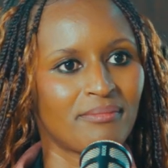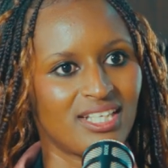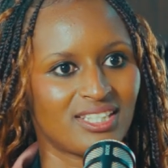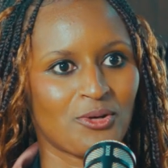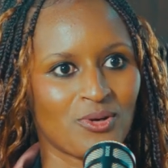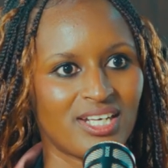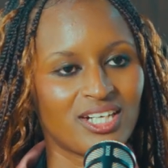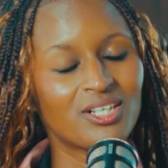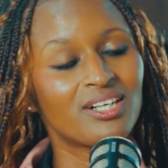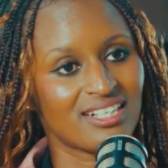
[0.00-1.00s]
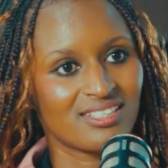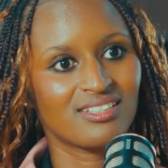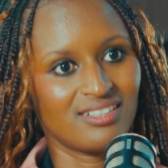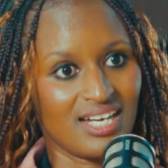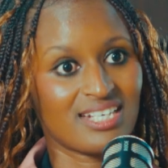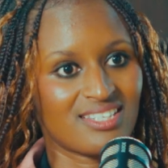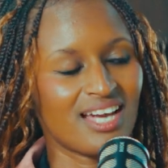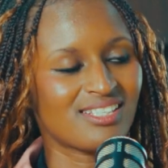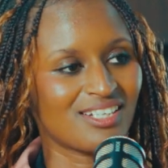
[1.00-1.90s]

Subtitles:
And they were like excited